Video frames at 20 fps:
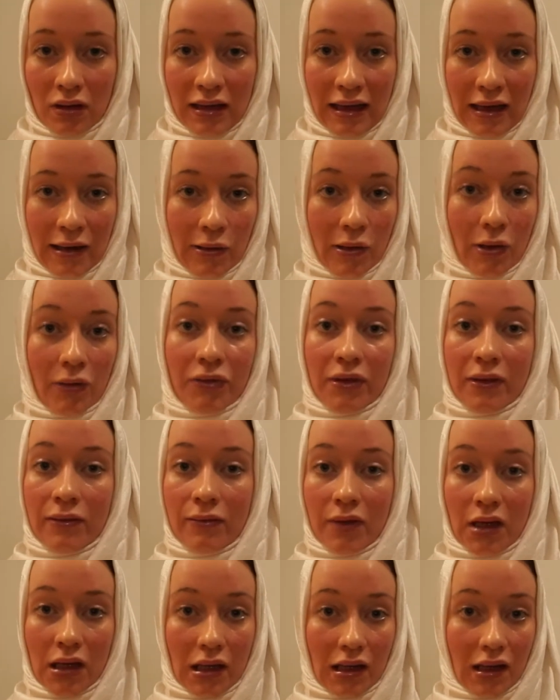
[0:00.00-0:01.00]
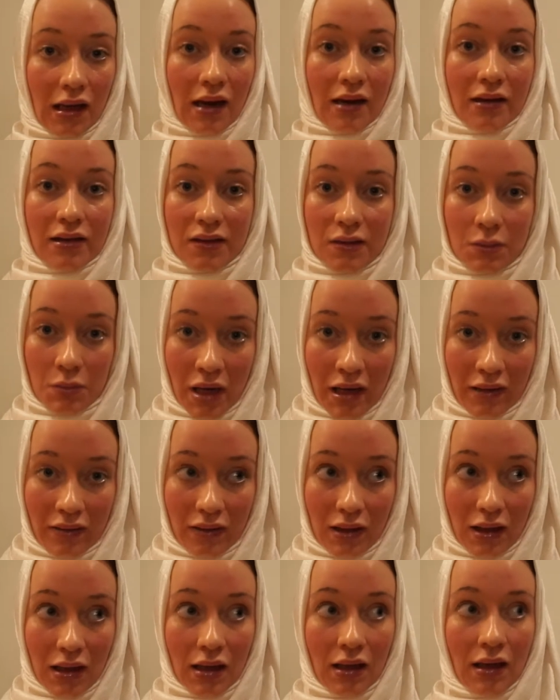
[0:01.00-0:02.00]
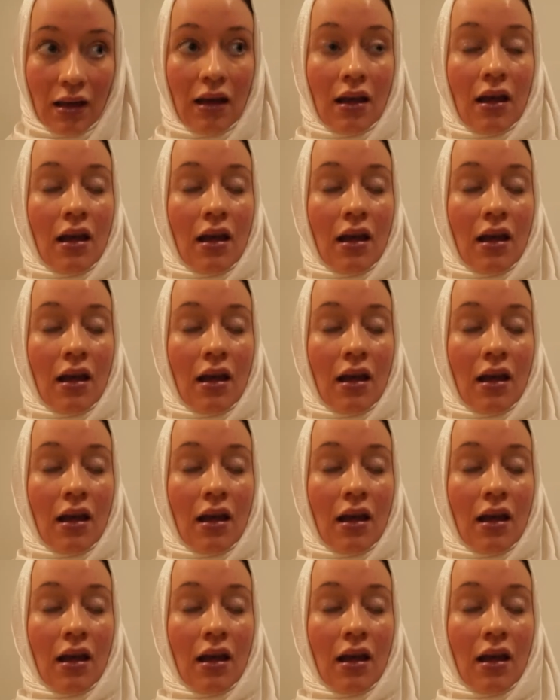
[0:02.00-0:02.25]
They are often very charismatic,